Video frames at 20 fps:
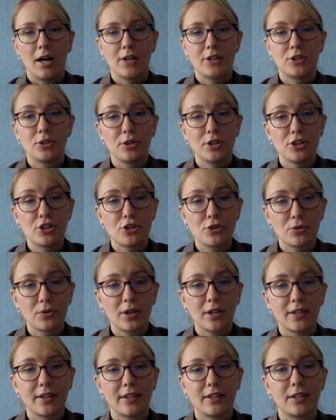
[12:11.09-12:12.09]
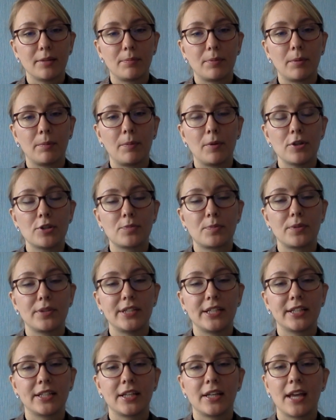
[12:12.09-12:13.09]
to ensure that the proposed
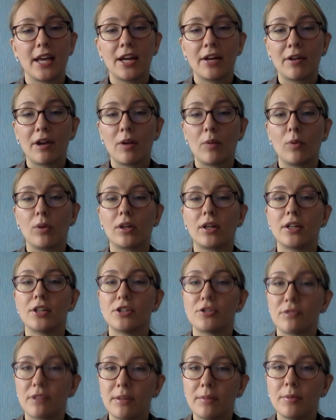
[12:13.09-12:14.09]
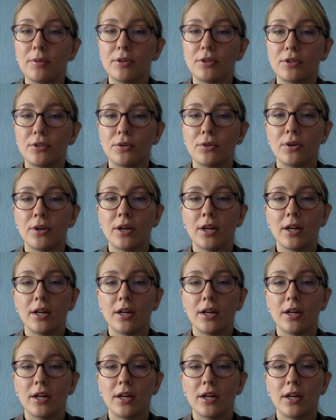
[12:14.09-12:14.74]
protected area will contribute to